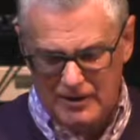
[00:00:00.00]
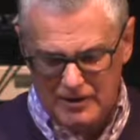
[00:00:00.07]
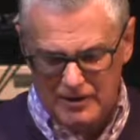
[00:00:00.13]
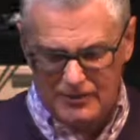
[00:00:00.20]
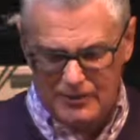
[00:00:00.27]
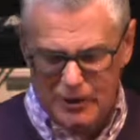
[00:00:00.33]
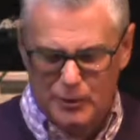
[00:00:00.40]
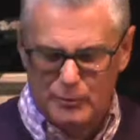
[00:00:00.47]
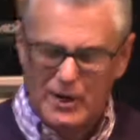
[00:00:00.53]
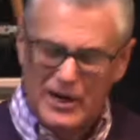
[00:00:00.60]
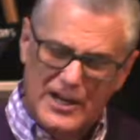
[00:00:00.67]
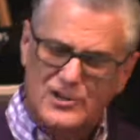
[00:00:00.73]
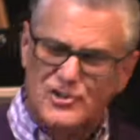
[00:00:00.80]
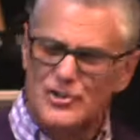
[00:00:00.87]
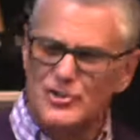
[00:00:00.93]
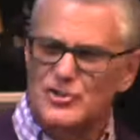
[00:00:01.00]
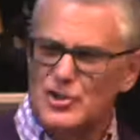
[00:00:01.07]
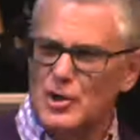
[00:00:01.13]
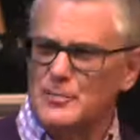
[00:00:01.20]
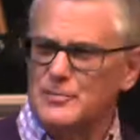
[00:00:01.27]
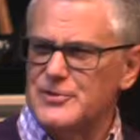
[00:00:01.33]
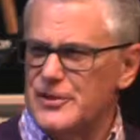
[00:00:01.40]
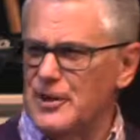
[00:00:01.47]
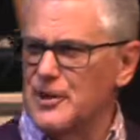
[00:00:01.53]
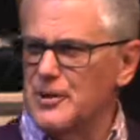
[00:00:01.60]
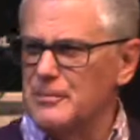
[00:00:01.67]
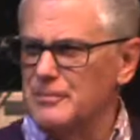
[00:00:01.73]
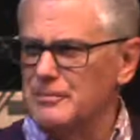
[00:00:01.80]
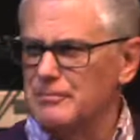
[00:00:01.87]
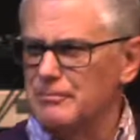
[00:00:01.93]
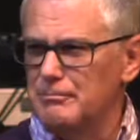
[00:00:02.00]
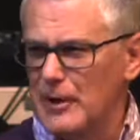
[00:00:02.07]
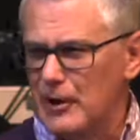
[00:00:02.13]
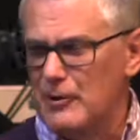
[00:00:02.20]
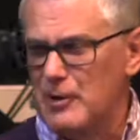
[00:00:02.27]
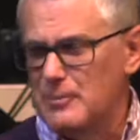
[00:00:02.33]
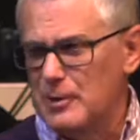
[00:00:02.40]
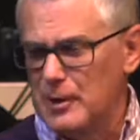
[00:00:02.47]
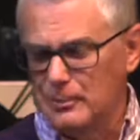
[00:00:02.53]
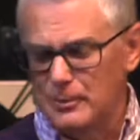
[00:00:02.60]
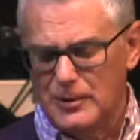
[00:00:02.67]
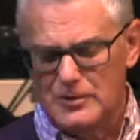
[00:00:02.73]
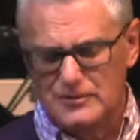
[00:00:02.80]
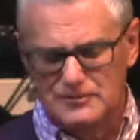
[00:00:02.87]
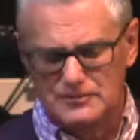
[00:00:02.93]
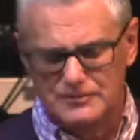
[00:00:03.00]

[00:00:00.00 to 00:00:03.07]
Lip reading: in their relationships than married people.